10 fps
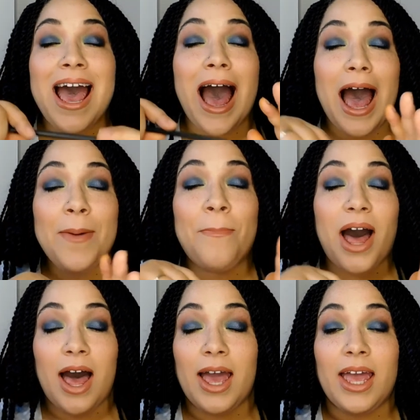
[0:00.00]
I
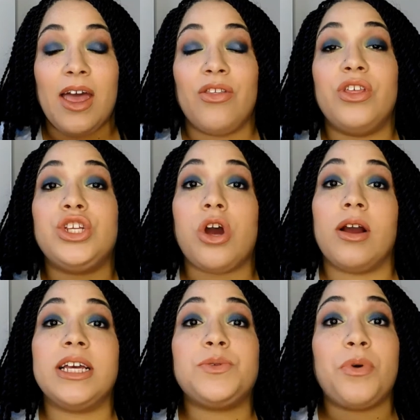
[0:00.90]
buy the
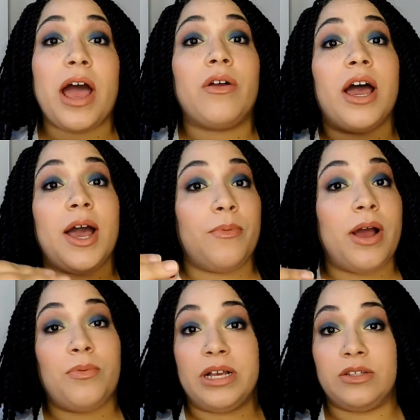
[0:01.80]
darkest brown
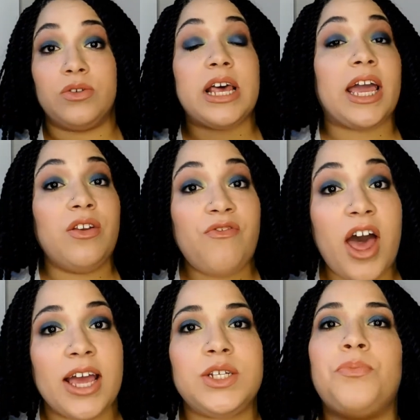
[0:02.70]
eyebrow pencils I can
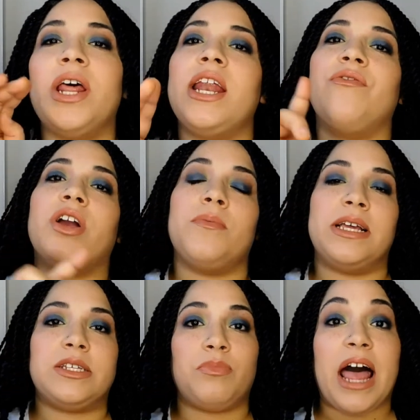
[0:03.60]
find, but I never
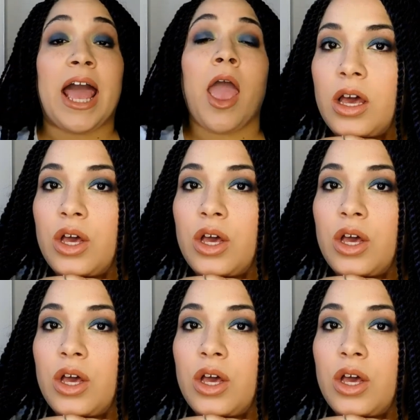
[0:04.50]
commit to black.